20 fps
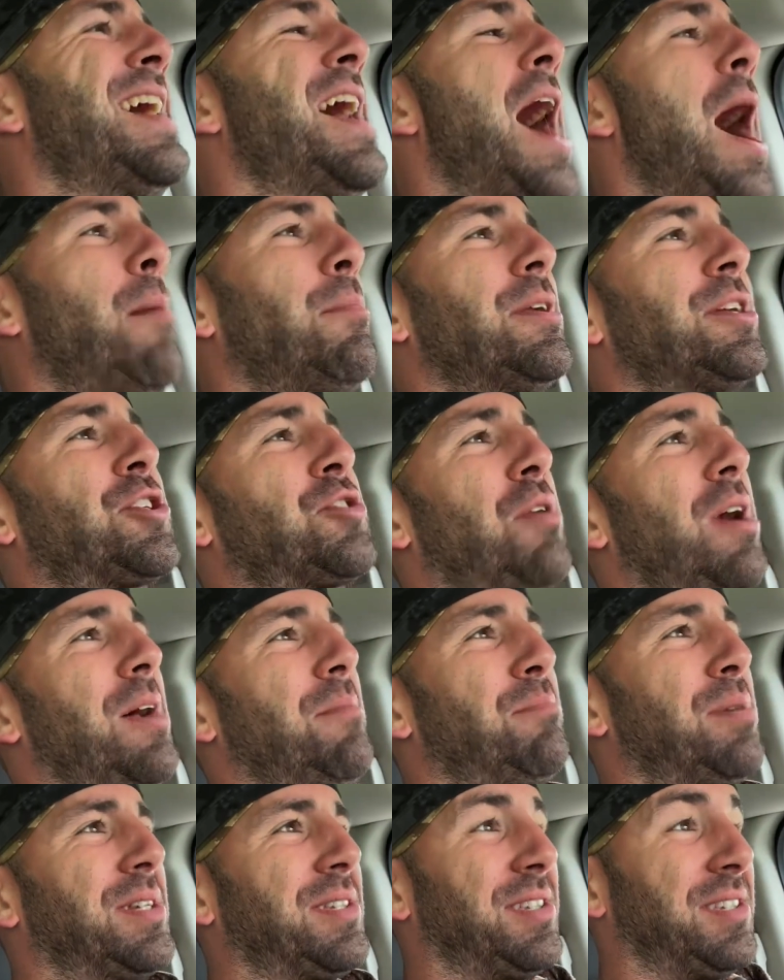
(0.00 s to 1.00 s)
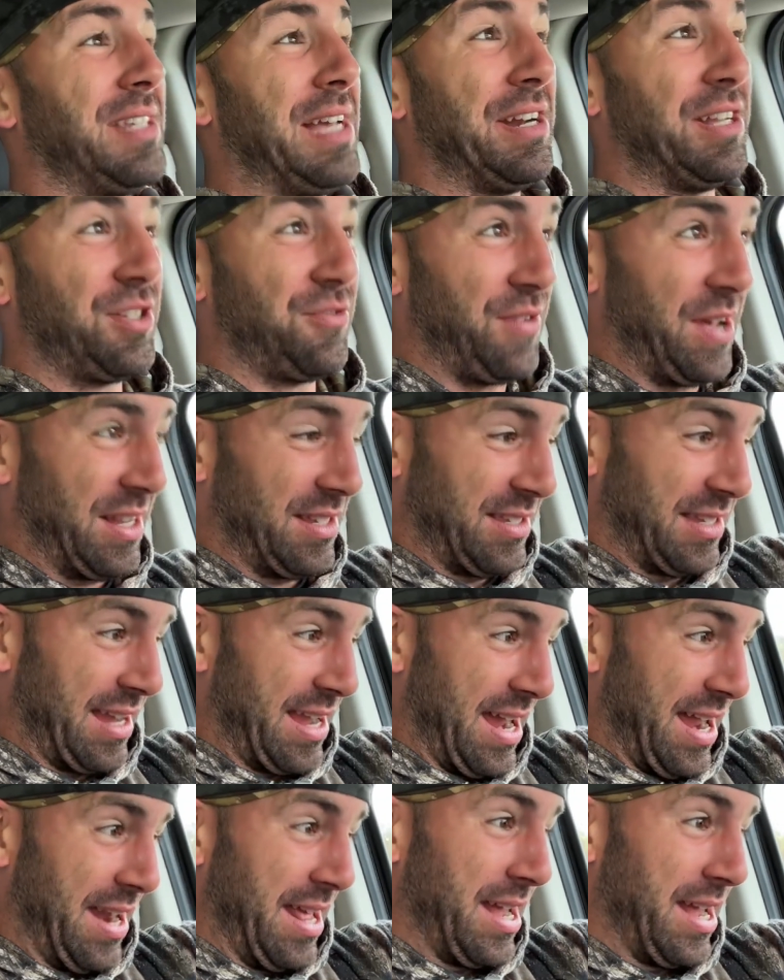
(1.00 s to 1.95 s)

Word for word: I'm gonna try and bust this out as fast as I can.